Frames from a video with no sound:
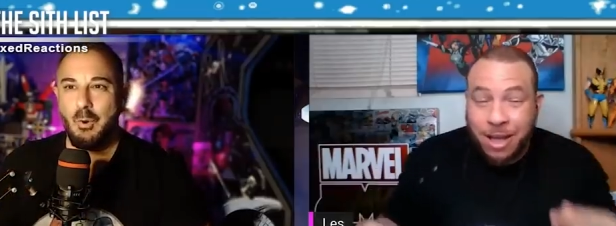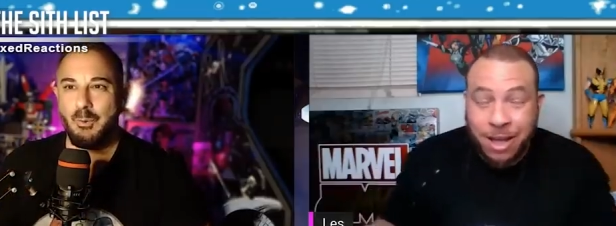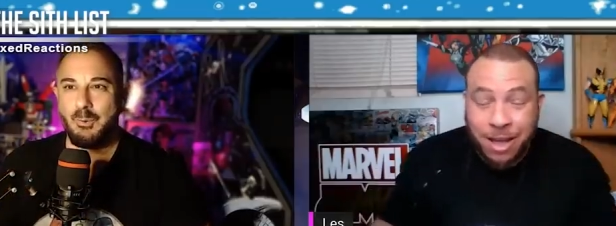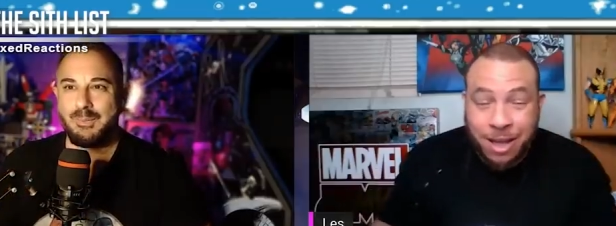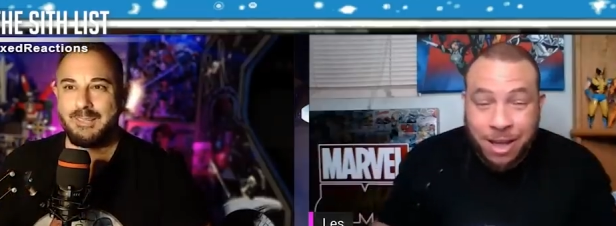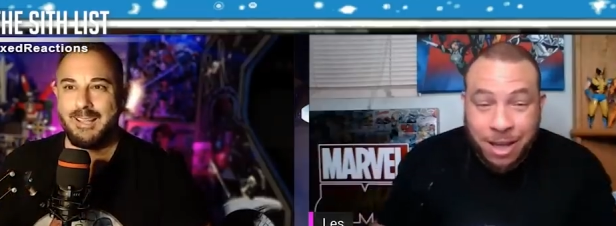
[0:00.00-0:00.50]

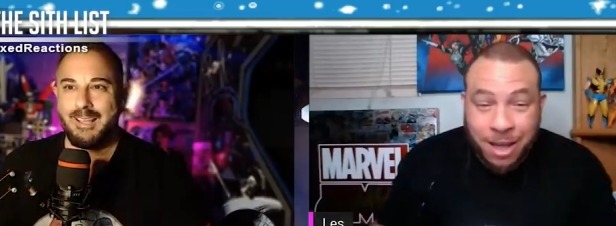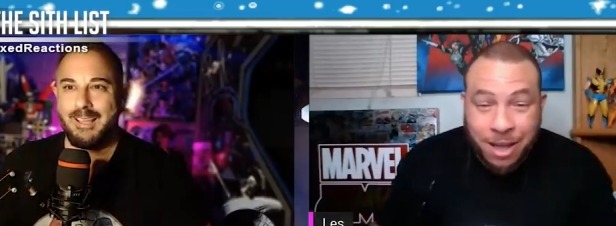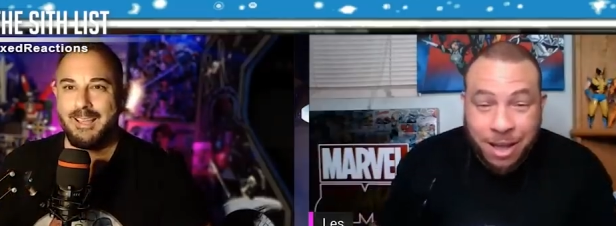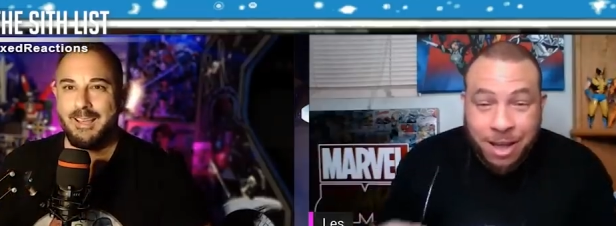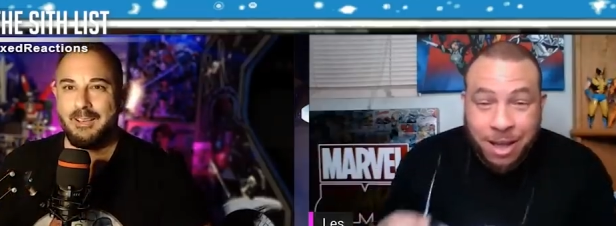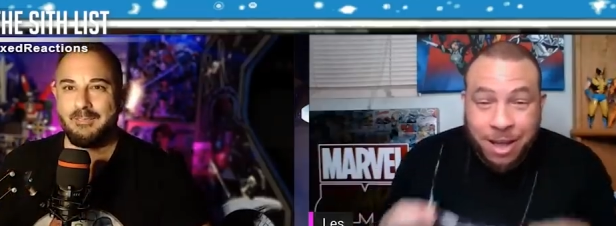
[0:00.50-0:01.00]
Speaker 1: Oh,
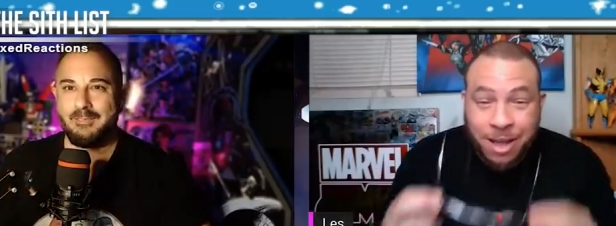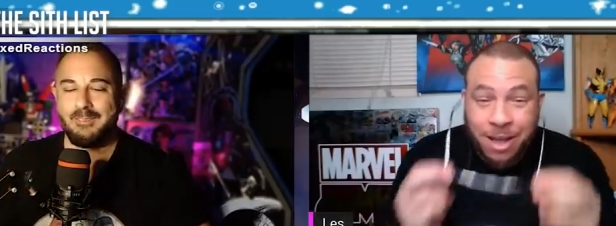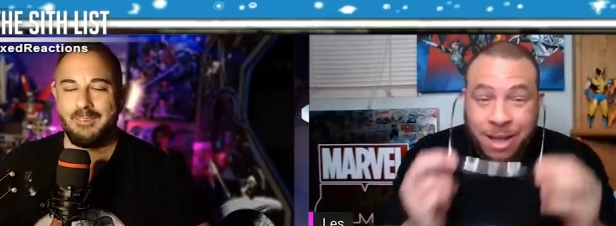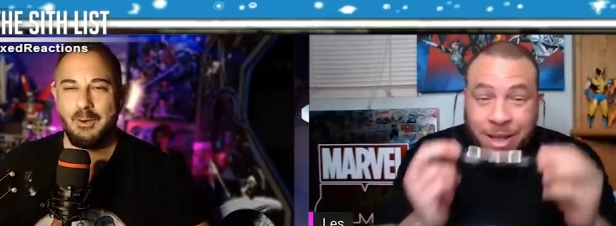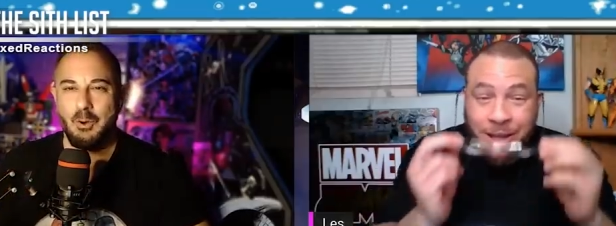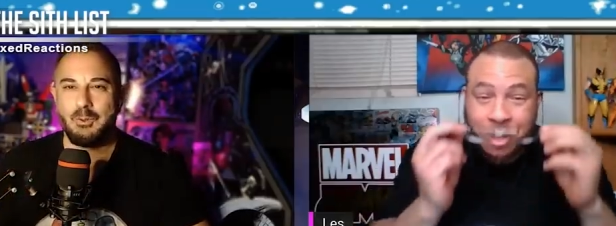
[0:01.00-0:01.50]
damn.
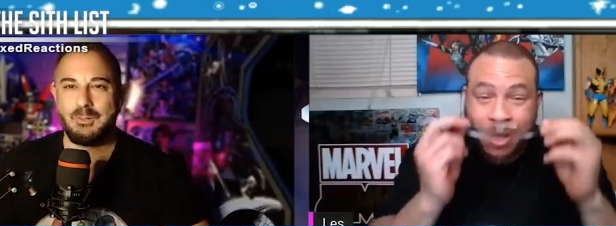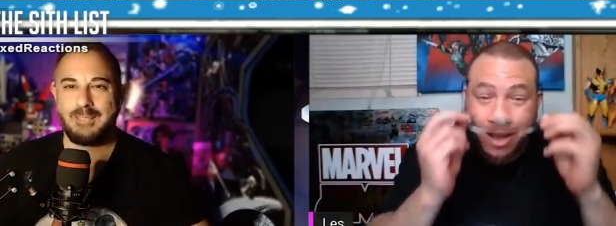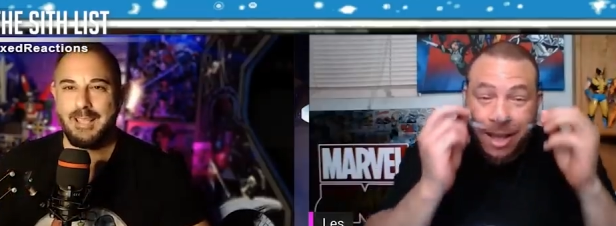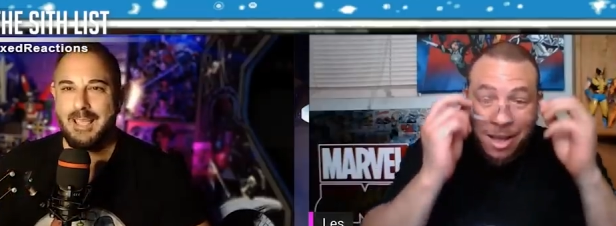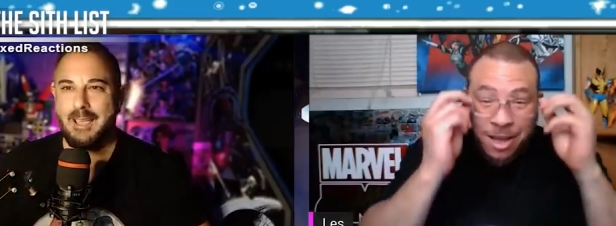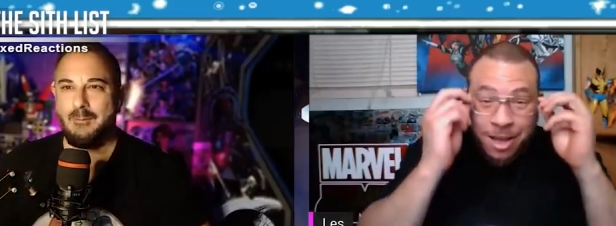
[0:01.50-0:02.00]
Oh,
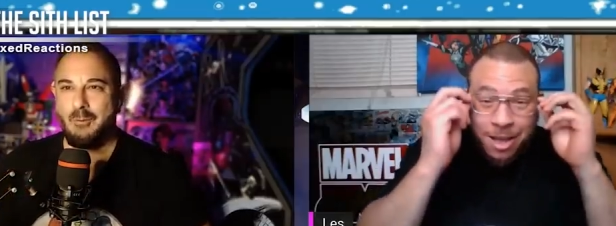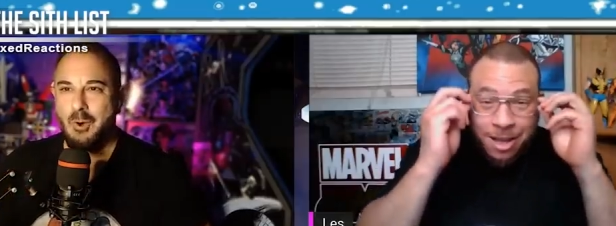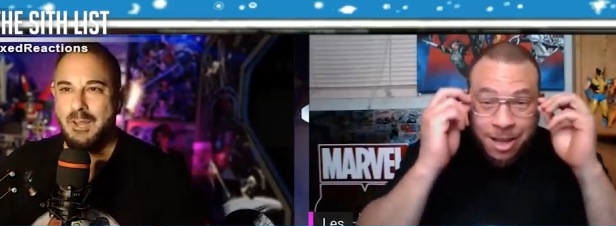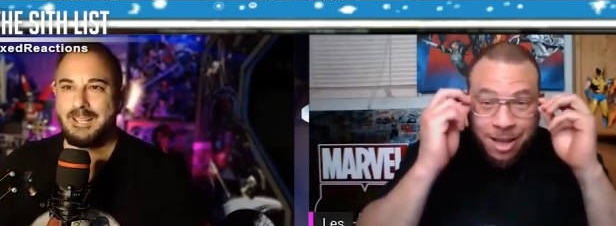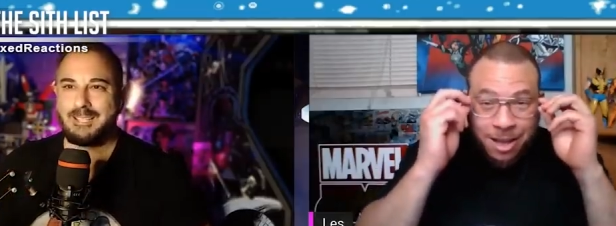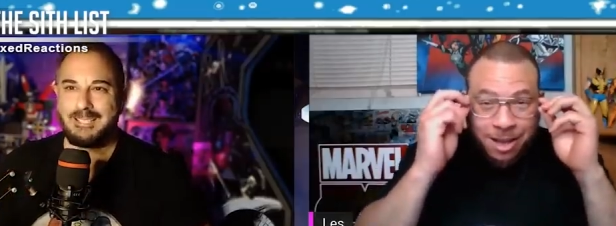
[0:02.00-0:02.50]
damn.
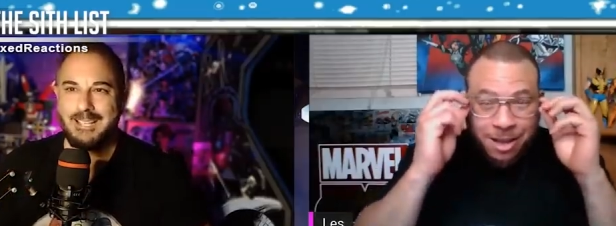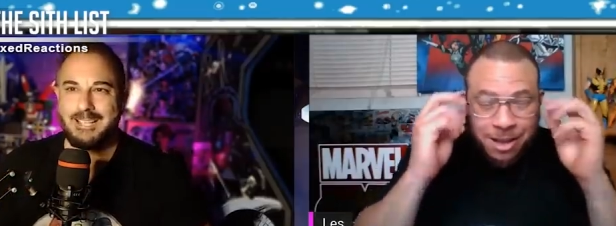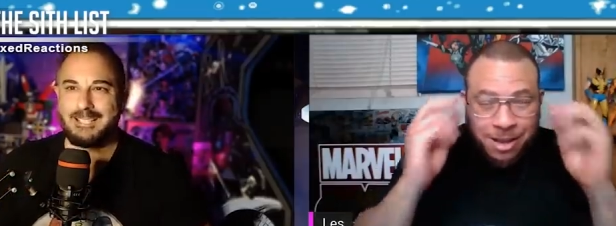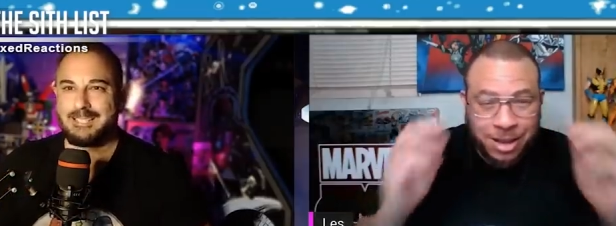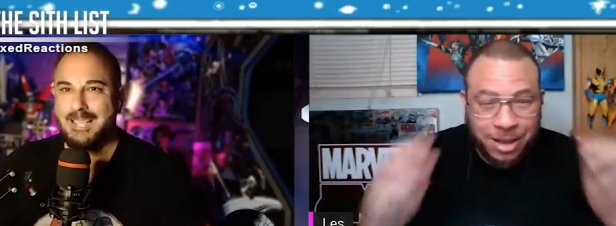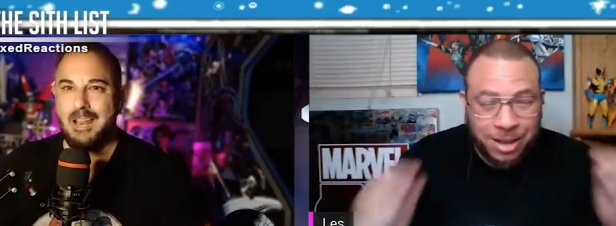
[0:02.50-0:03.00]
What is
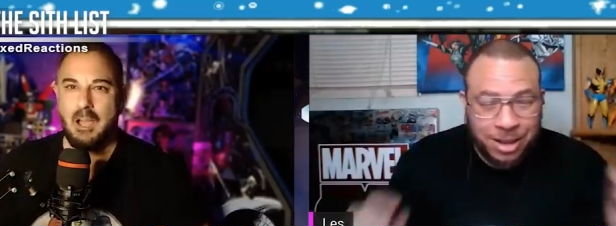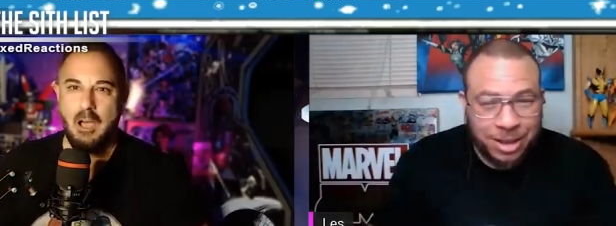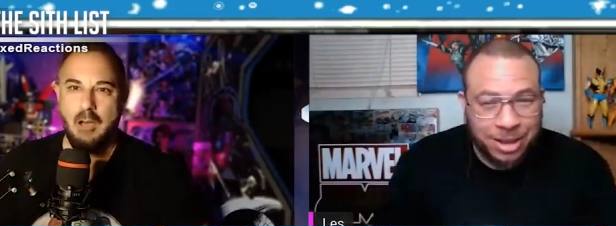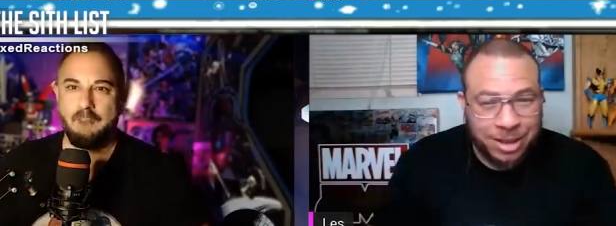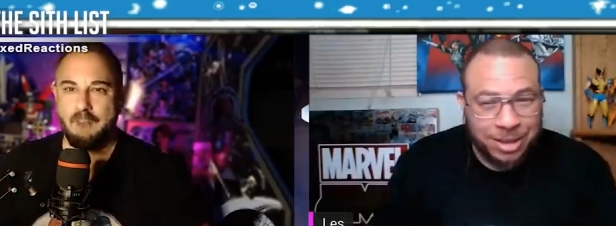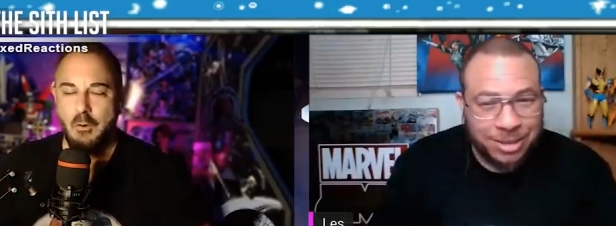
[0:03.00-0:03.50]
this set
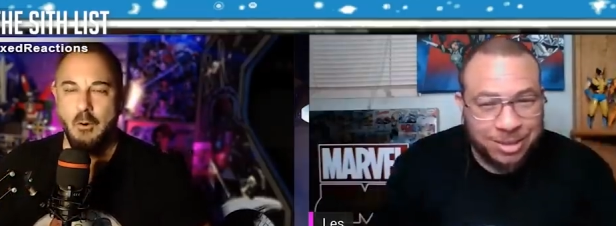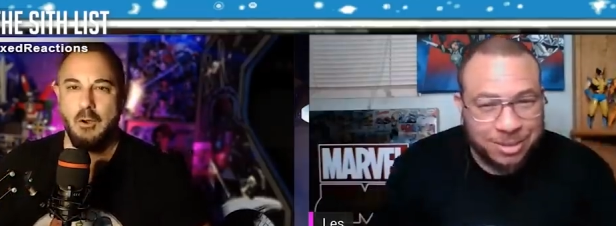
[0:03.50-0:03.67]
up